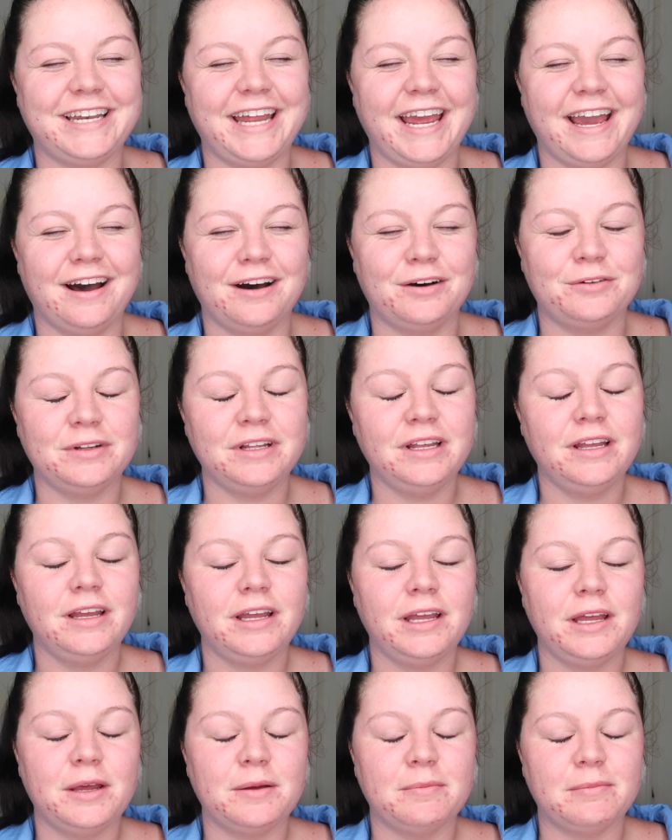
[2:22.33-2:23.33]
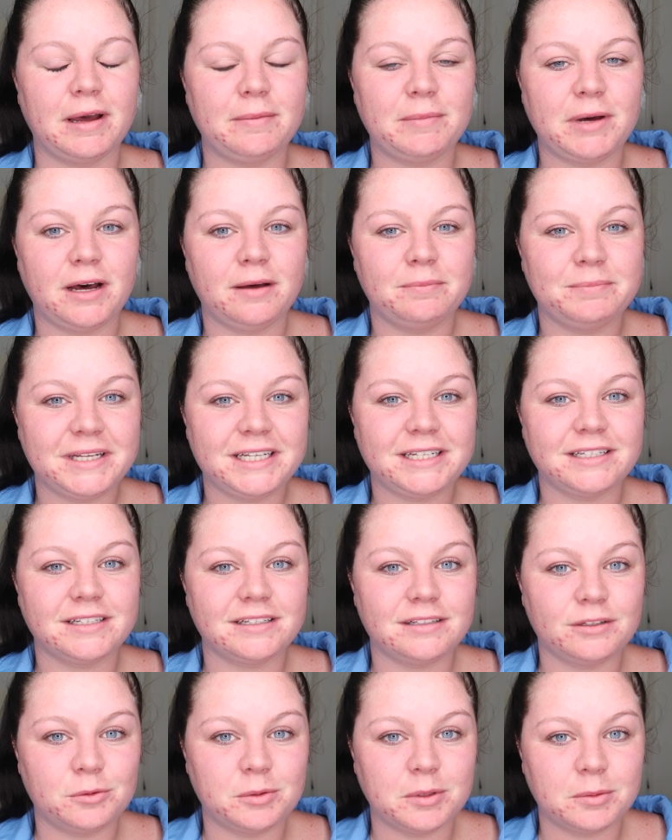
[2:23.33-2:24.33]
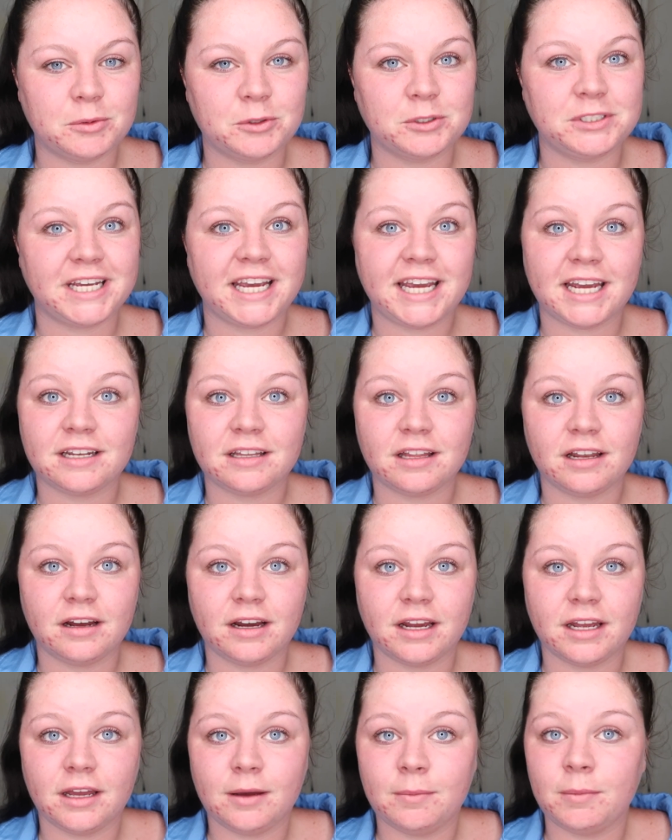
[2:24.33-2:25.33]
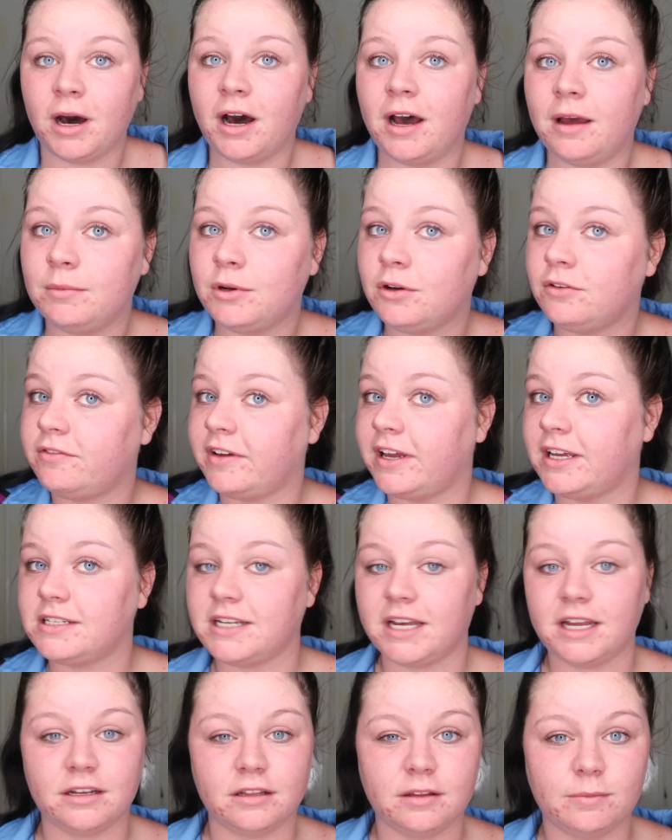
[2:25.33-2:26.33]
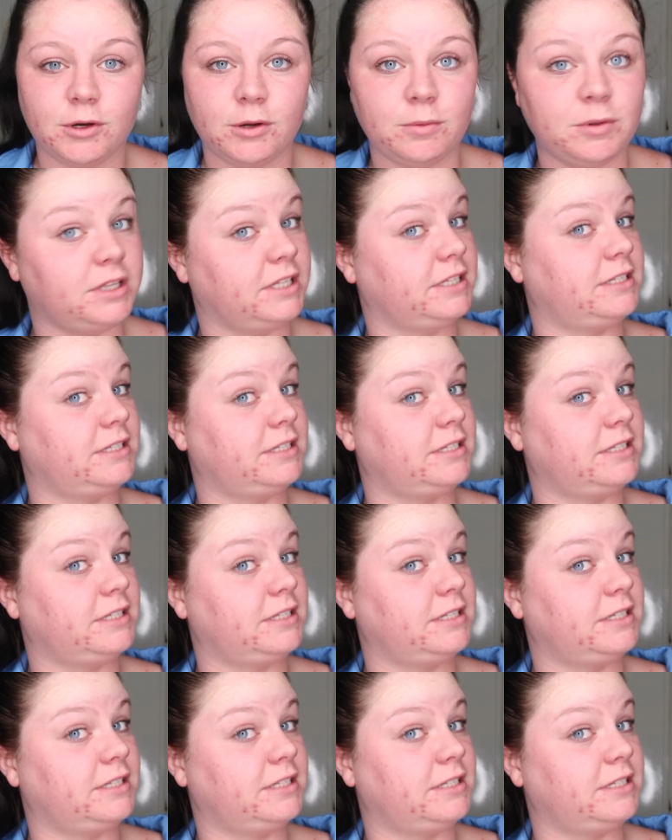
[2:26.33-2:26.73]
Now, my mum is a little bit more tan than I am. I'm not fake tan at the moment.